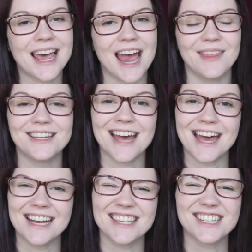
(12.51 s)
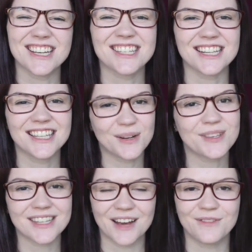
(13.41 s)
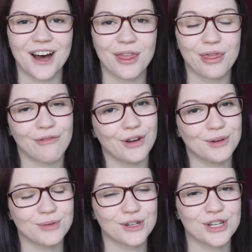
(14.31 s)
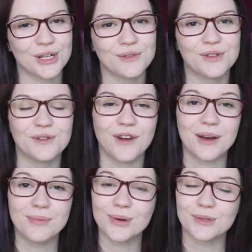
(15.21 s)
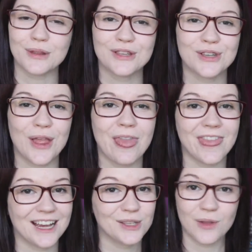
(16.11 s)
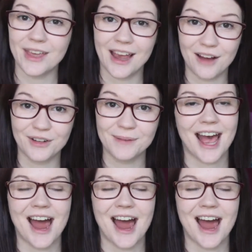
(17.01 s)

And the tag is just a little scav hunt through your bookshelves to find books with certain things on the cover.